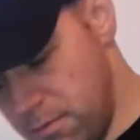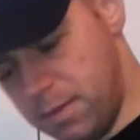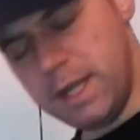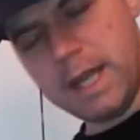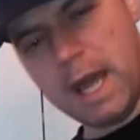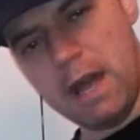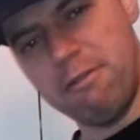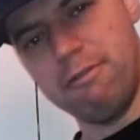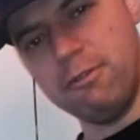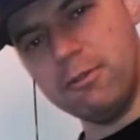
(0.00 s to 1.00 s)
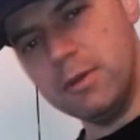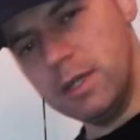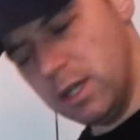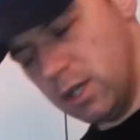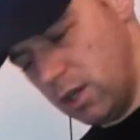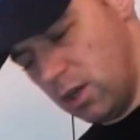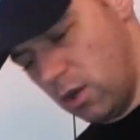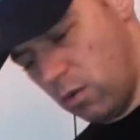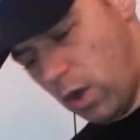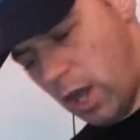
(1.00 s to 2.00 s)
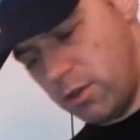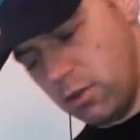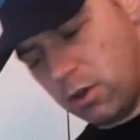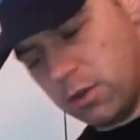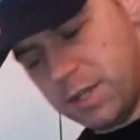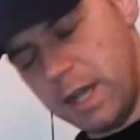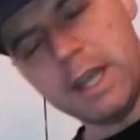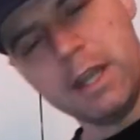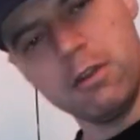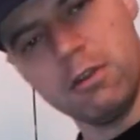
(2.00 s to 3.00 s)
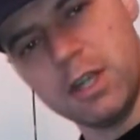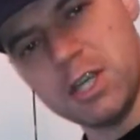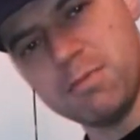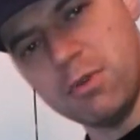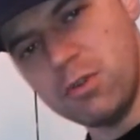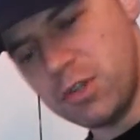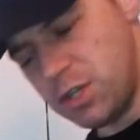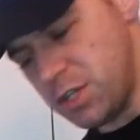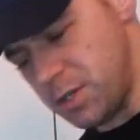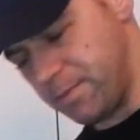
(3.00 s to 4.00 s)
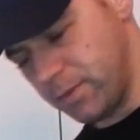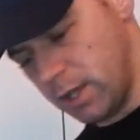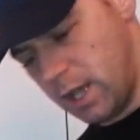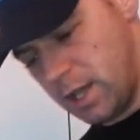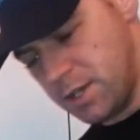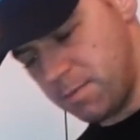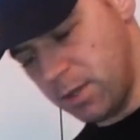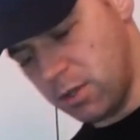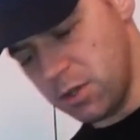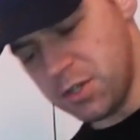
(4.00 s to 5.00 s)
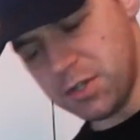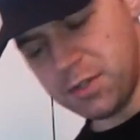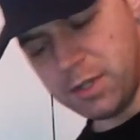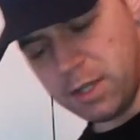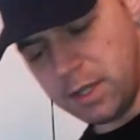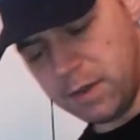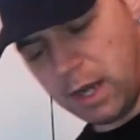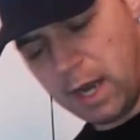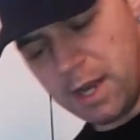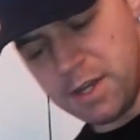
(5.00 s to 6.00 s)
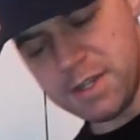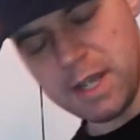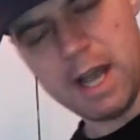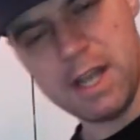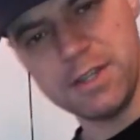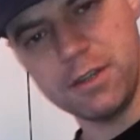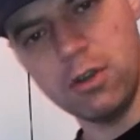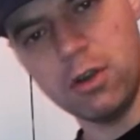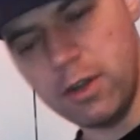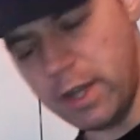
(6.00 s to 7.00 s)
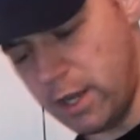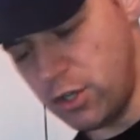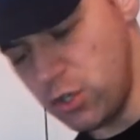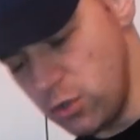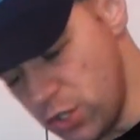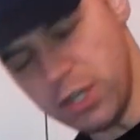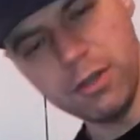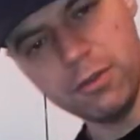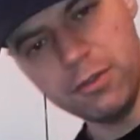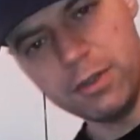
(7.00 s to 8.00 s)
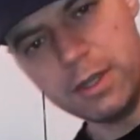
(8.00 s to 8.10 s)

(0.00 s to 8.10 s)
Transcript: be careful when you're taking long exposures is because the, the lens hasn't got a dew shield,